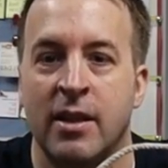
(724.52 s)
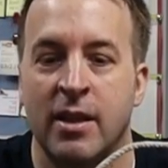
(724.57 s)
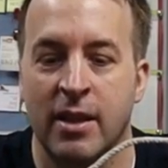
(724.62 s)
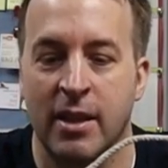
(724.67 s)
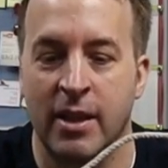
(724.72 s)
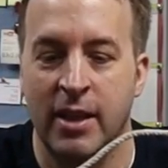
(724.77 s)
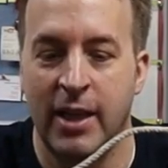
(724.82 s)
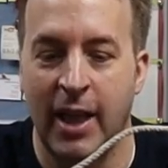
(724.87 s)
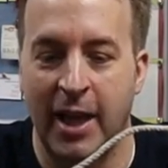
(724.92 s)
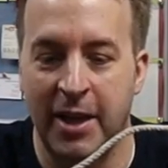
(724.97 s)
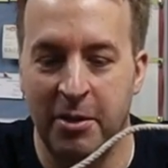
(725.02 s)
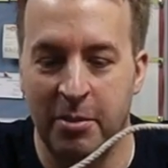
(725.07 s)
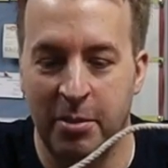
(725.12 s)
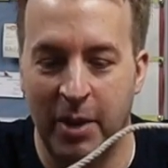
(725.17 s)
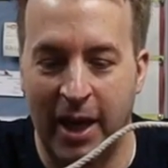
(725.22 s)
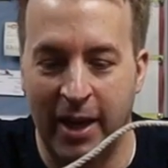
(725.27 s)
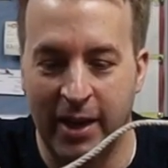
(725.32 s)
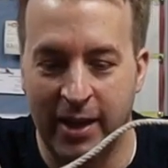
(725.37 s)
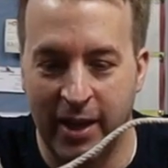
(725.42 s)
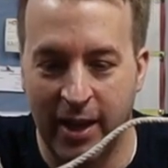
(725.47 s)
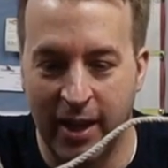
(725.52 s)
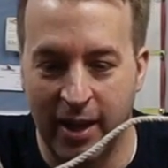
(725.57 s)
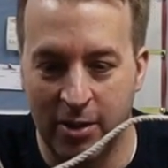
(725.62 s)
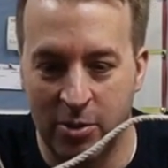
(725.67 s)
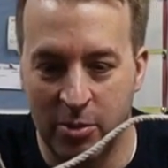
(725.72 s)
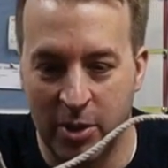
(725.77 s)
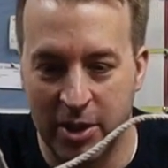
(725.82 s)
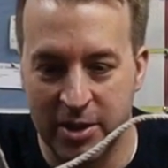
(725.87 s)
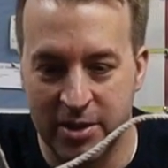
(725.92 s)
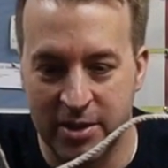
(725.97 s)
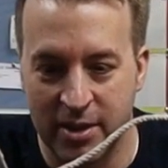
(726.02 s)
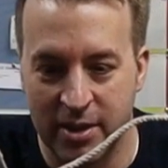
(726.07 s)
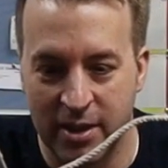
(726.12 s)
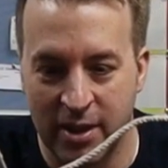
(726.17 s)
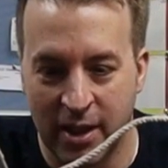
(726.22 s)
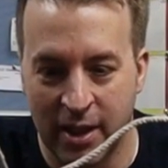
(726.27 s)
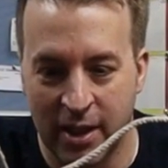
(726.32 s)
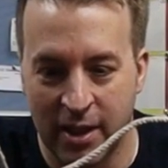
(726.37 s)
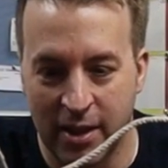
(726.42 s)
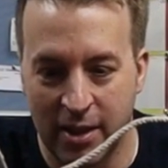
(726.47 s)
leant back here, almost
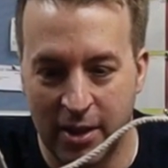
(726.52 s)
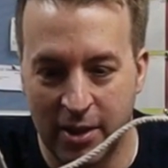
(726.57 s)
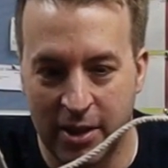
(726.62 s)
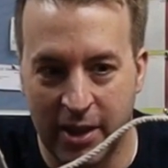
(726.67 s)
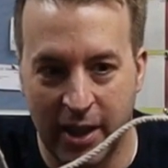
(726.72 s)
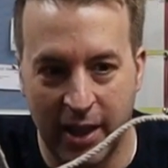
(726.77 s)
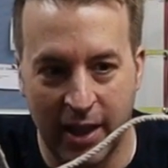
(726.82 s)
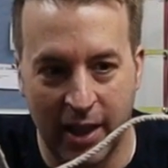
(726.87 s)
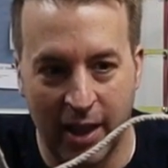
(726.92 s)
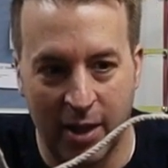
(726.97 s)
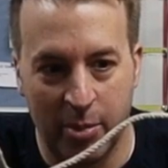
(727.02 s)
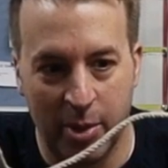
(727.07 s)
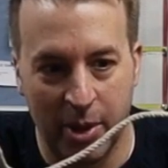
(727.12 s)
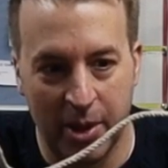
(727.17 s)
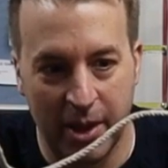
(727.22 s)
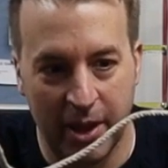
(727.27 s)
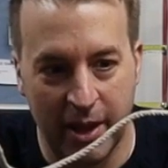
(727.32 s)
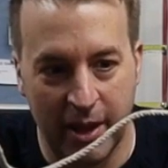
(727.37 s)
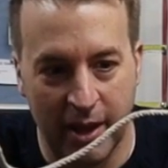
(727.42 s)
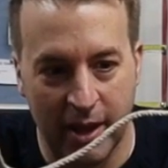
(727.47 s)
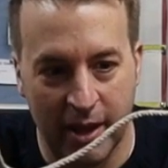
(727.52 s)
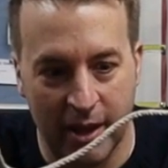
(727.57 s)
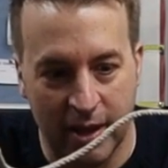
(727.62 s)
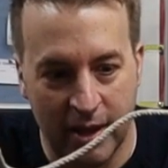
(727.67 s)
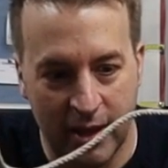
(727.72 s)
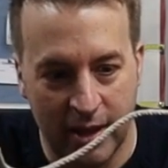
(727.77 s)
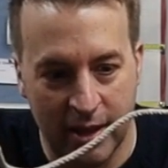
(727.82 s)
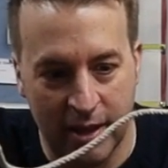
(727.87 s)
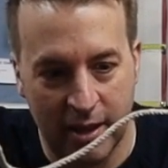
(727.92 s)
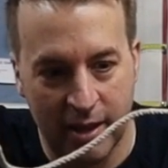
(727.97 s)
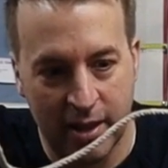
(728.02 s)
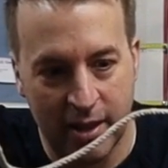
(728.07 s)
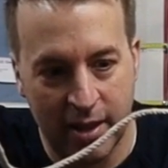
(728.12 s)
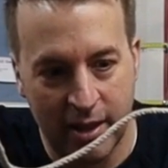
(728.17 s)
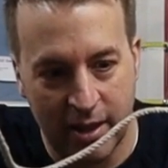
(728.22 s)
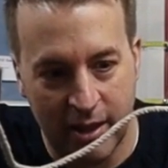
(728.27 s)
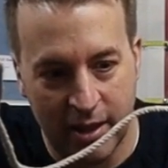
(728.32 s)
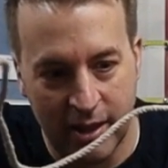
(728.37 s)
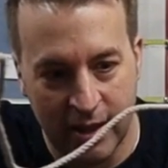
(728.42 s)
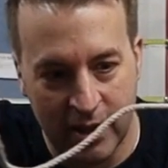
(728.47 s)
looking up at the
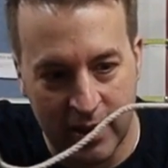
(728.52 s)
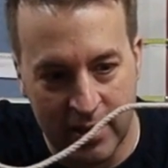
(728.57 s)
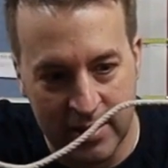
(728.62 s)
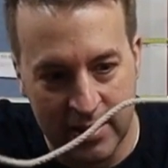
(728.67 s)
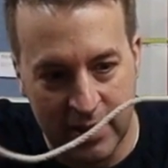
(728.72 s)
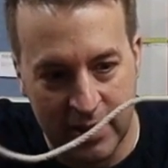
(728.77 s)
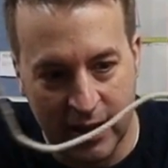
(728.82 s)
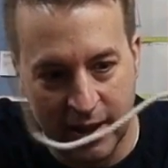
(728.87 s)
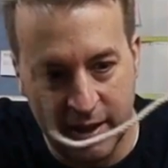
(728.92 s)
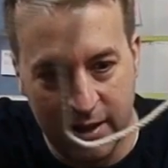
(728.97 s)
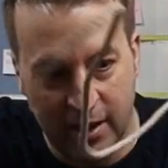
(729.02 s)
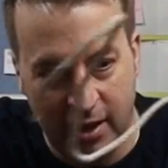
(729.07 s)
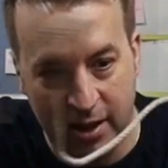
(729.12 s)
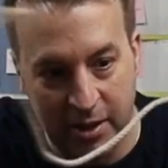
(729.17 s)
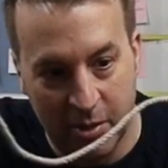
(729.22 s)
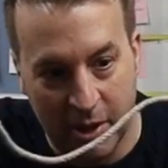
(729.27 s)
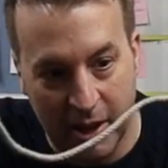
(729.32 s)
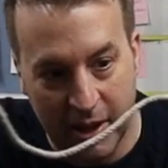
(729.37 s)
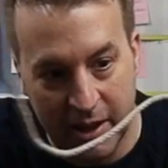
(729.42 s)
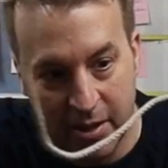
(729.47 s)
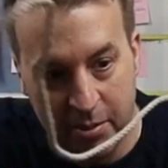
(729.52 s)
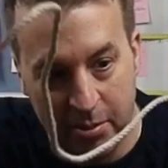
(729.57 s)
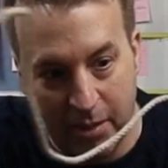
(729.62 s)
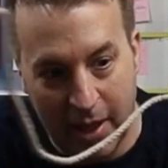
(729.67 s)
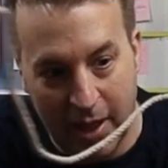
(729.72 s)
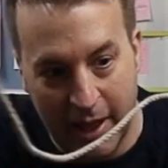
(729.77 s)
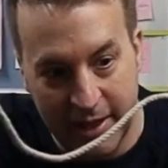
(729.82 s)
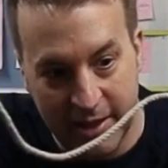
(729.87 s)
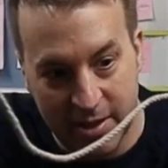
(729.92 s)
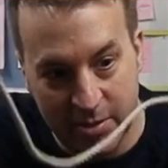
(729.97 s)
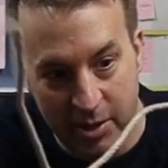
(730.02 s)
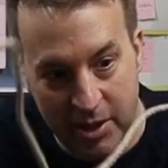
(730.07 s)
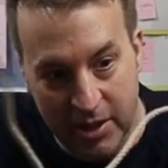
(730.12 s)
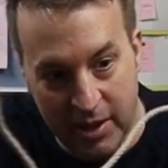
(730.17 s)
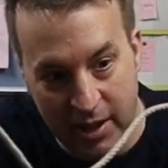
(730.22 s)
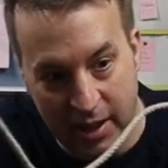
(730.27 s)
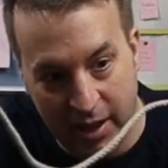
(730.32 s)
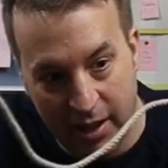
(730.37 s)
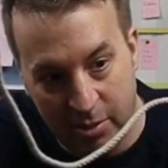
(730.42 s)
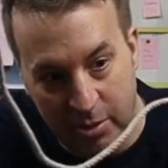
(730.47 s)
stick of dynamite in
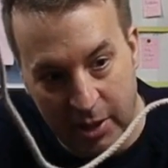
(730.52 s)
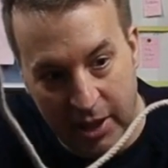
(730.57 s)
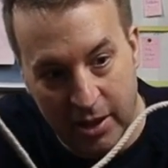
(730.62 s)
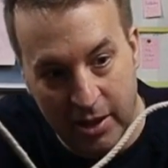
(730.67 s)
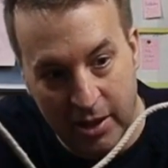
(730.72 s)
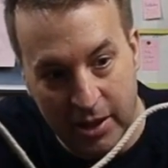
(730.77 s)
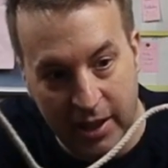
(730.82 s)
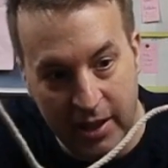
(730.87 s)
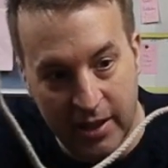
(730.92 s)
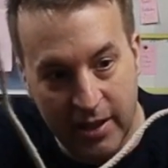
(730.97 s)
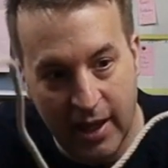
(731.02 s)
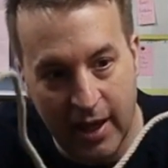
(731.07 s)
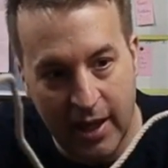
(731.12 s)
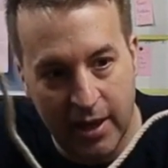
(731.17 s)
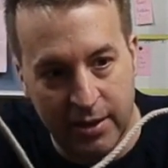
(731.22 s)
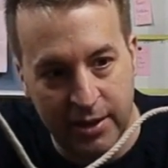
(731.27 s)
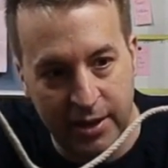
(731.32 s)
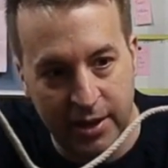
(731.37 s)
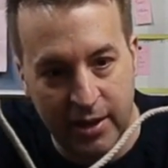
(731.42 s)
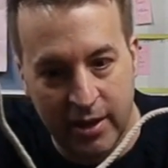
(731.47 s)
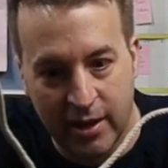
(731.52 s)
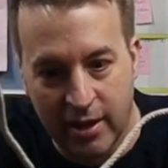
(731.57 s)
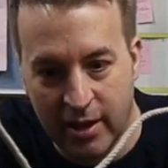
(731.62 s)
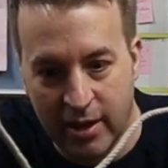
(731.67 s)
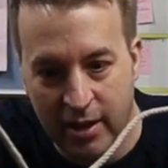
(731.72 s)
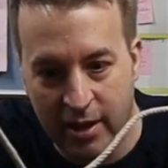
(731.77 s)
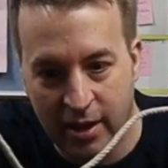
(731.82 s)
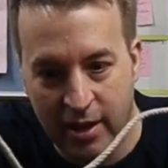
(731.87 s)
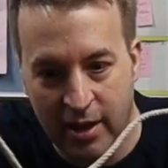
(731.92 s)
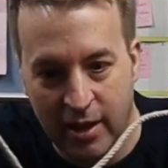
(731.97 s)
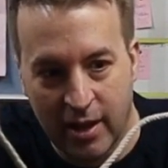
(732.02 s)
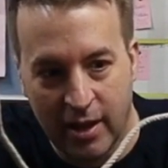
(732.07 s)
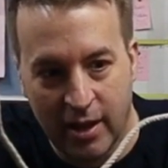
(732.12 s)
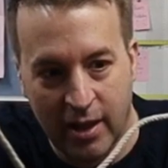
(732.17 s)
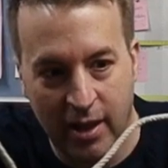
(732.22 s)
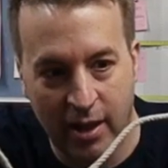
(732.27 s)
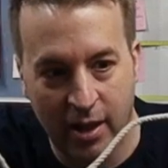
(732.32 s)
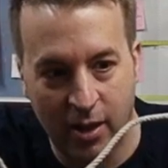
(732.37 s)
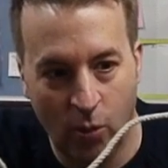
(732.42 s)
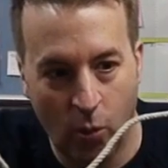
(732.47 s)
amazement, and he'll be looking down.
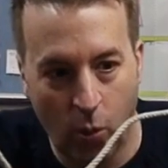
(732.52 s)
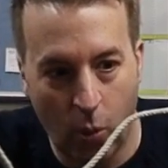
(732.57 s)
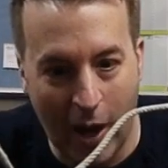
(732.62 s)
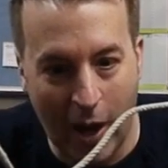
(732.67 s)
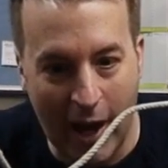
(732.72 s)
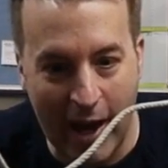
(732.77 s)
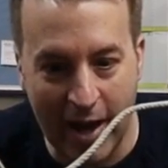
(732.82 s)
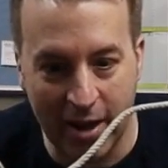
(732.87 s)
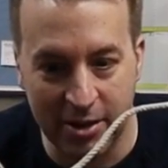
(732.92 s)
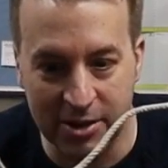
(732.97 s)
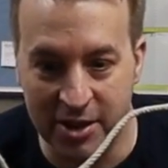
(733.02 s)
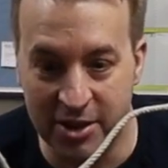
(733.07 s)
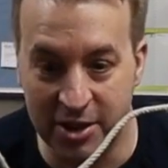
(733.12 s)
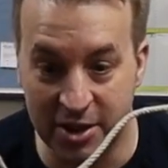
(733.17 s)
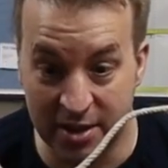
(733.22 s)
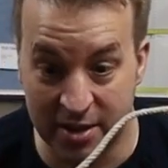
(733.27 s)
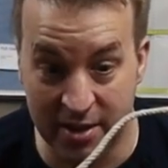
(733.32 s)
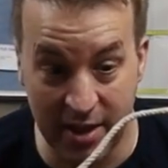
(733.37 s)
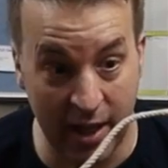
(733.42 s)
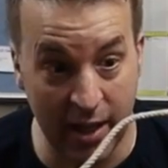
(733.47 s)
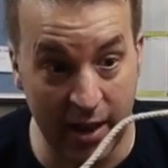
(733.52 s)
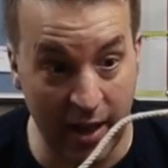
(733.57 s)
Wow, did you see